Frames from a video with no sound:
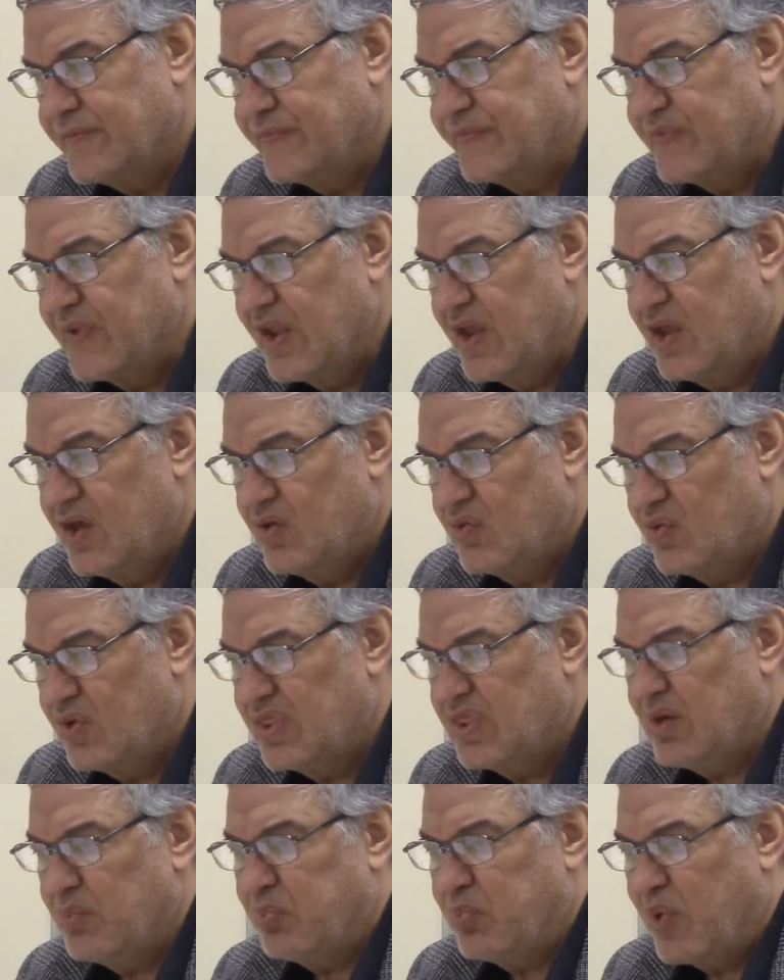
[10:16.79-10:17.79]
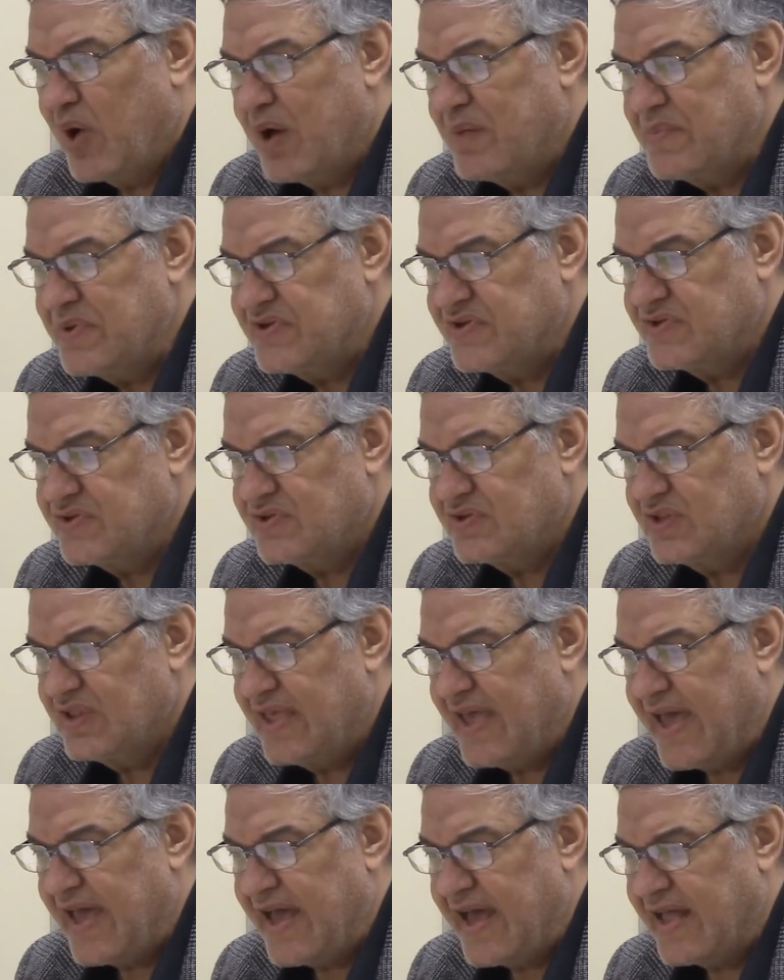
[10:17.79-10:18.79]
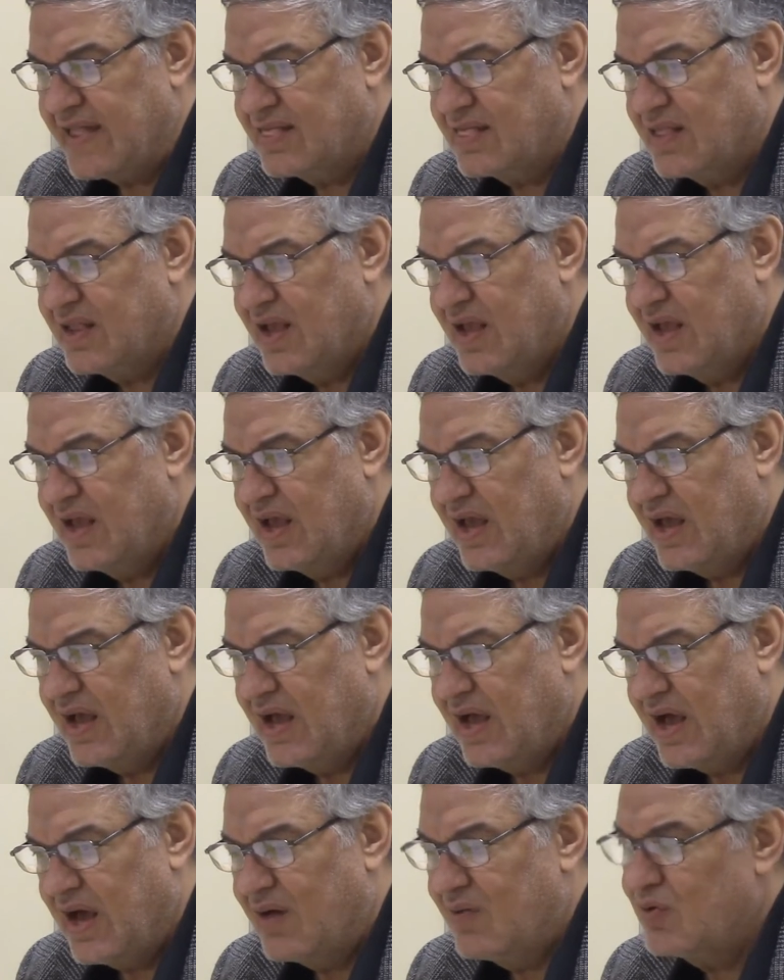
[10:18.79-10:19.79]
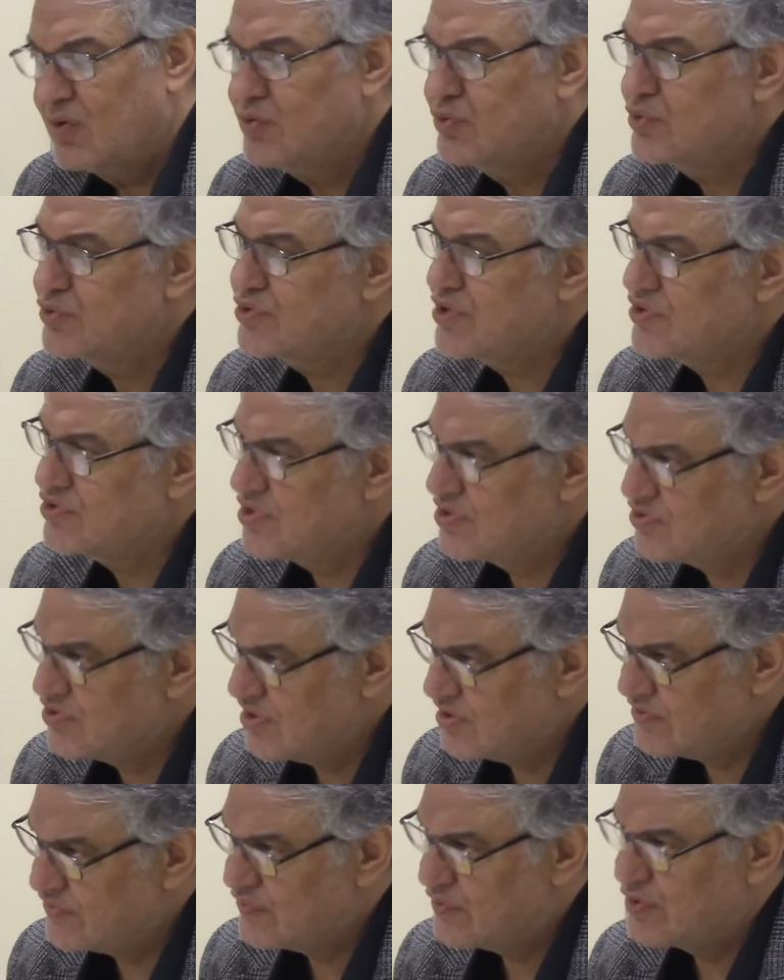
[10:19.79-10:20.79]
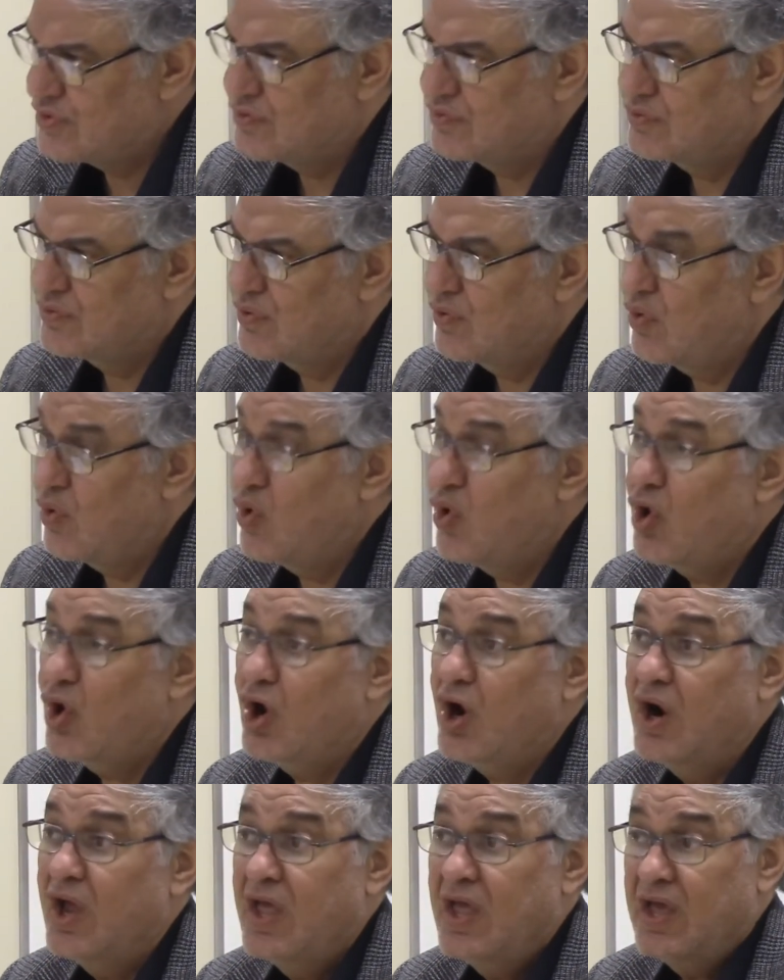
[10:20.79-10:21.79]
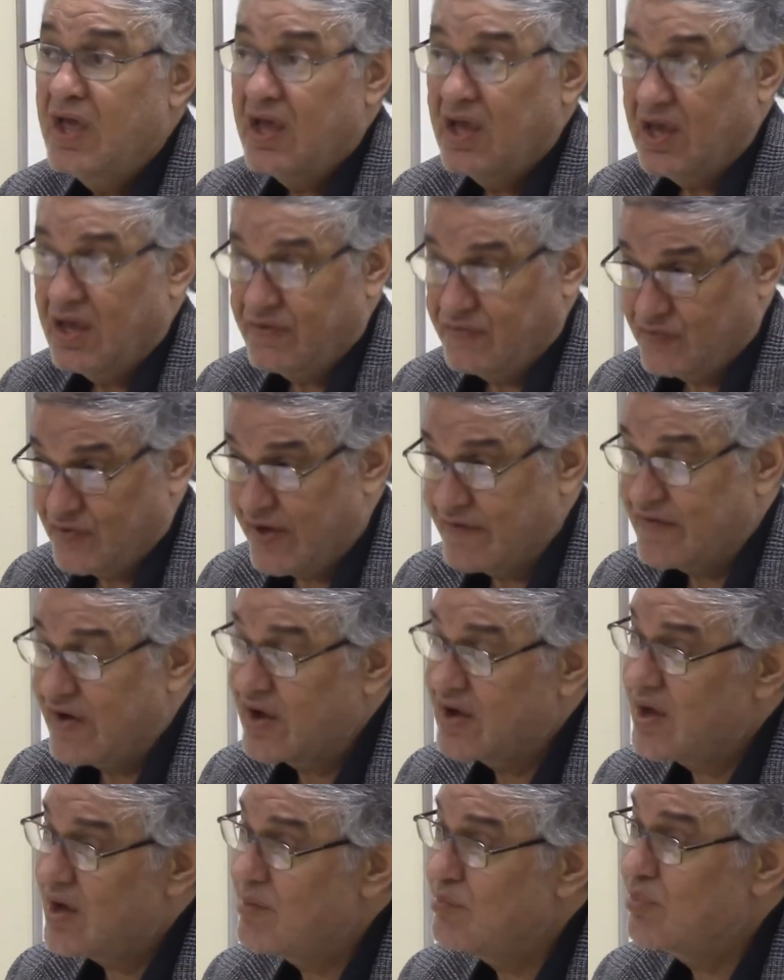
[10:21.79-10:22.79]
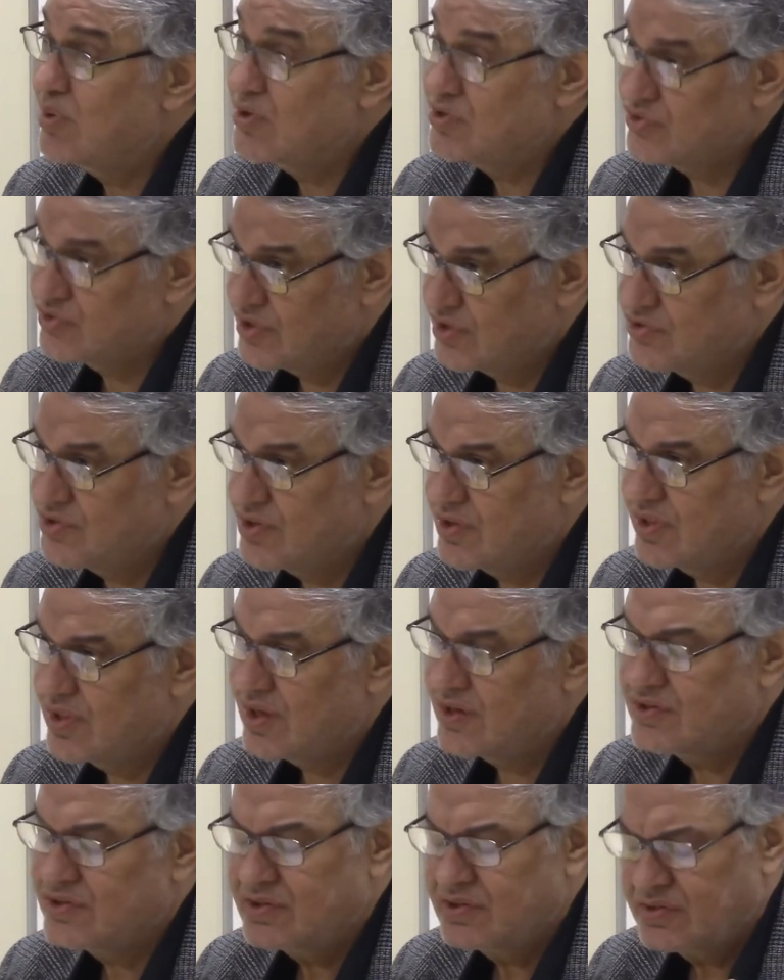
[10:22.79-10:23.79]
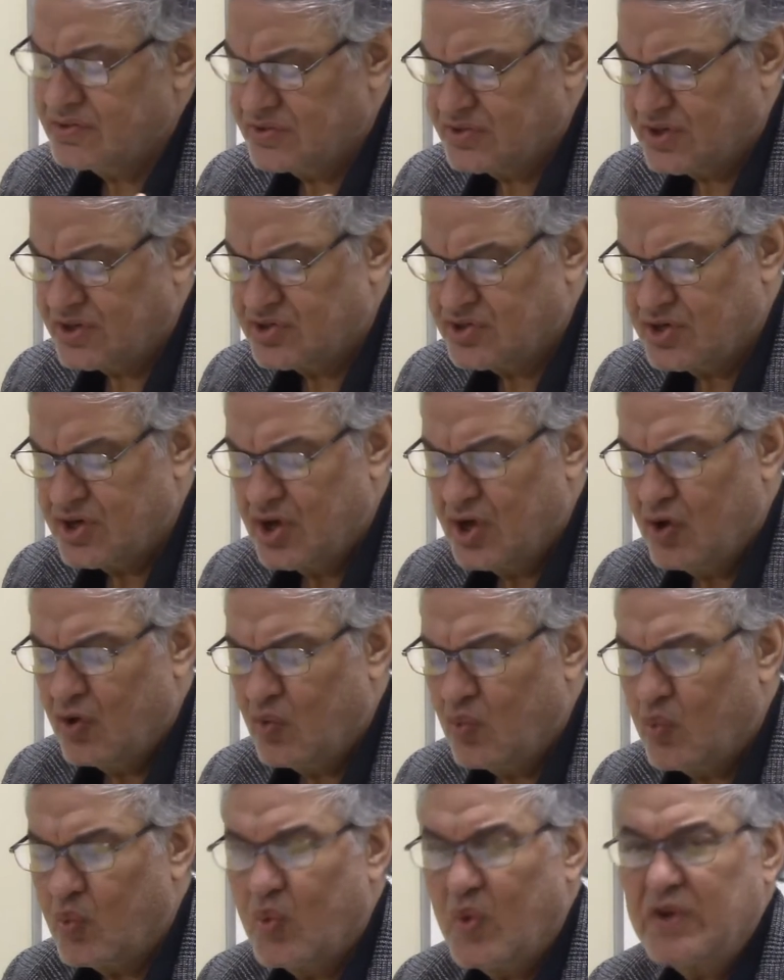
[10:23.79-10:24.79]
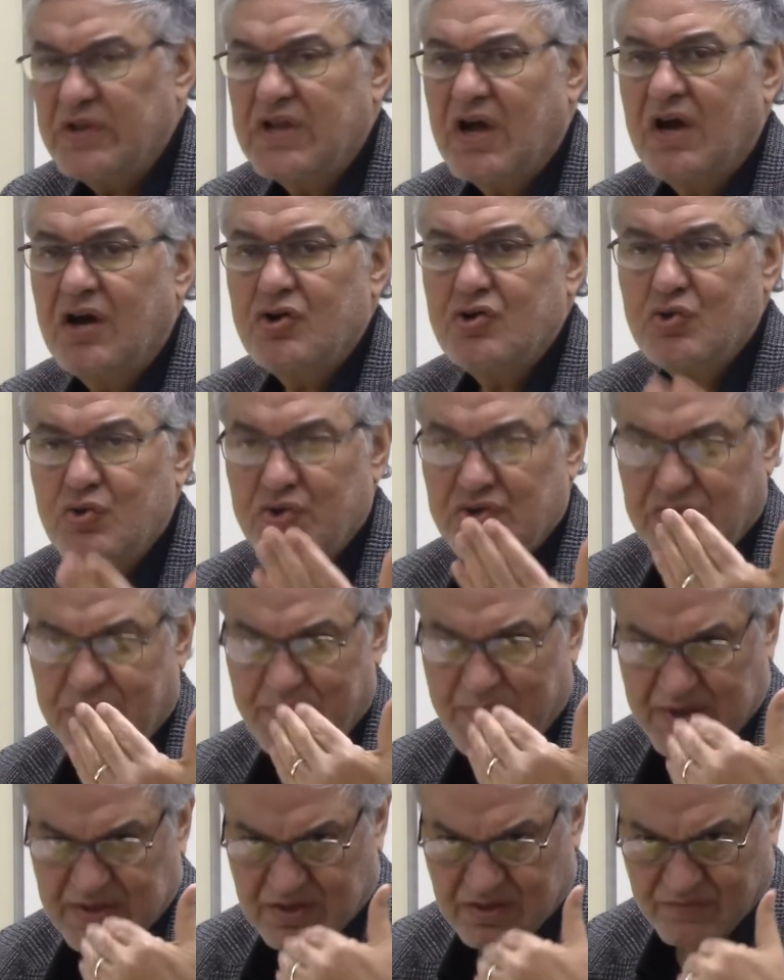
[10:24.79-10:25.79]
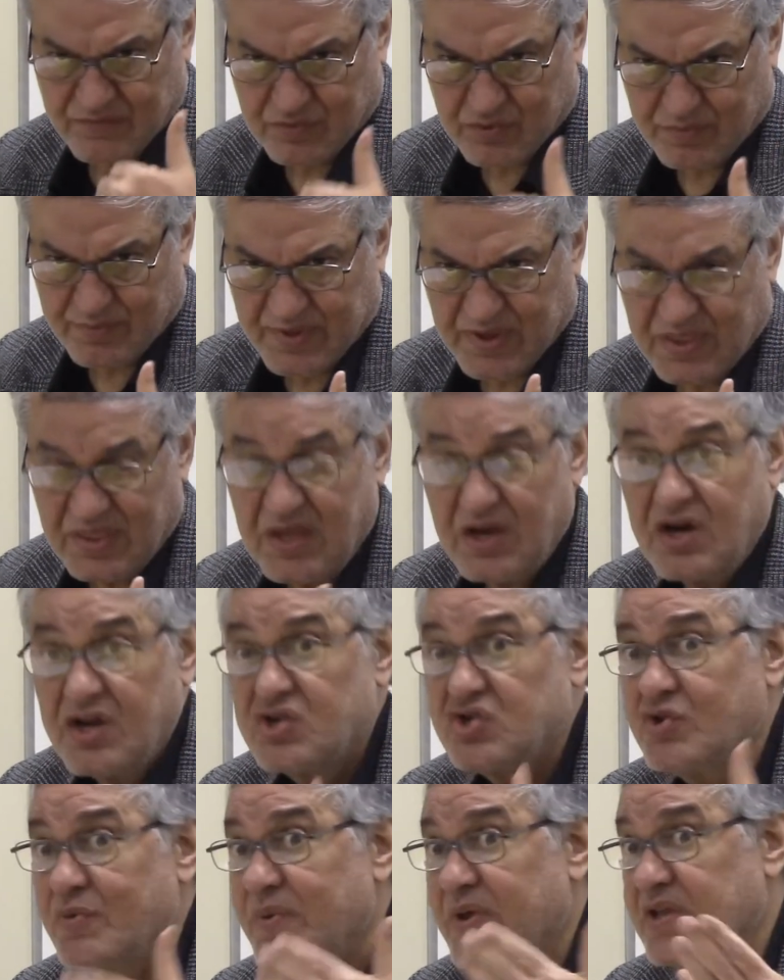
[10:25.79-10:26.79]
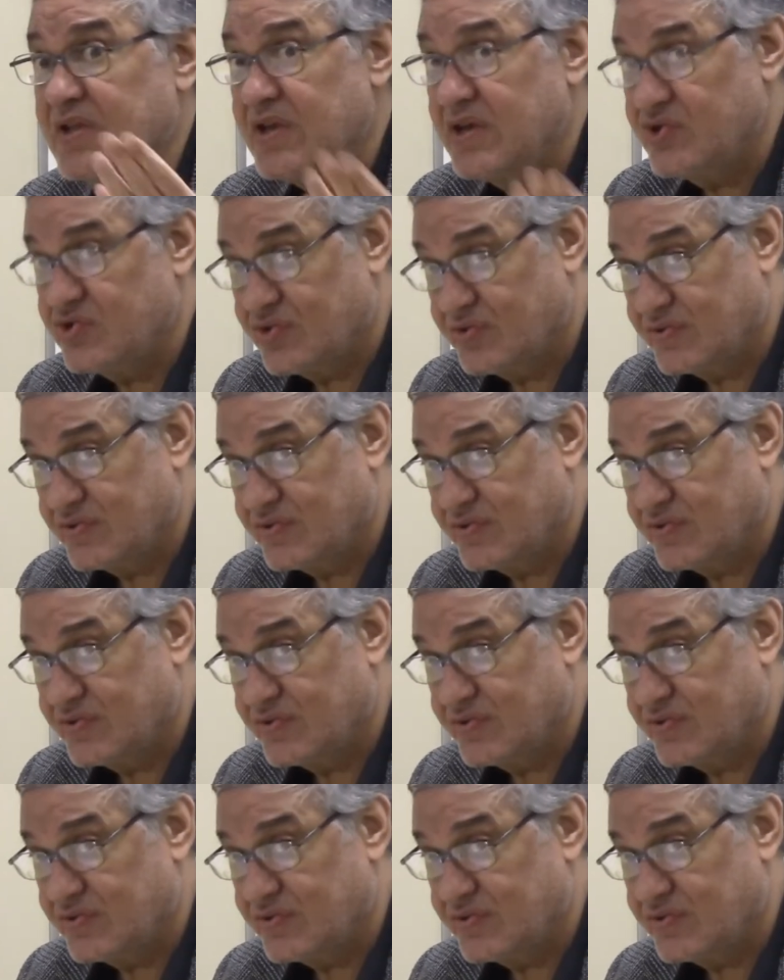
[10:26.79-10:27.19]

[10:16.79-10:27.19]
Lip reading: with the promise that I will do such and such for you, or if you have accomplished such and such, what are you expecting from me? Their expectations